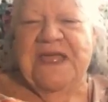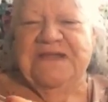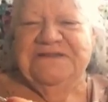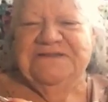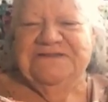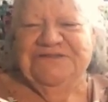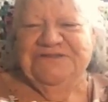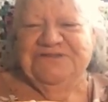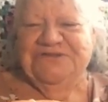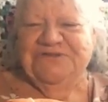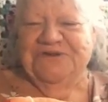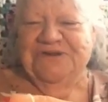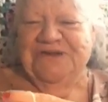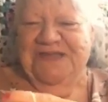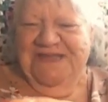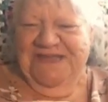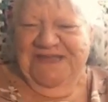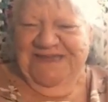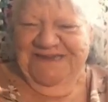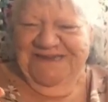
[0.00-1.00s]
down the
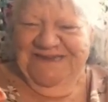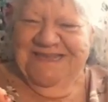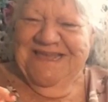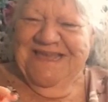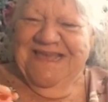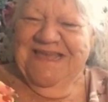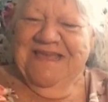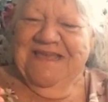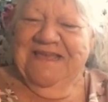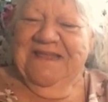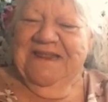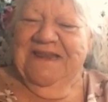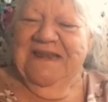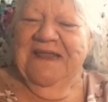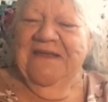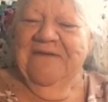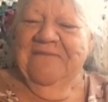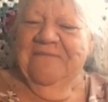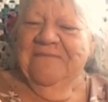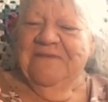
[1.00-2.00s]
street,
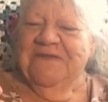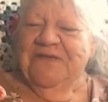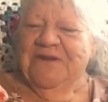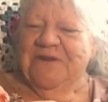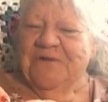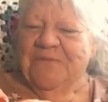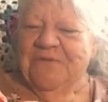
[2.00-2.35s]
you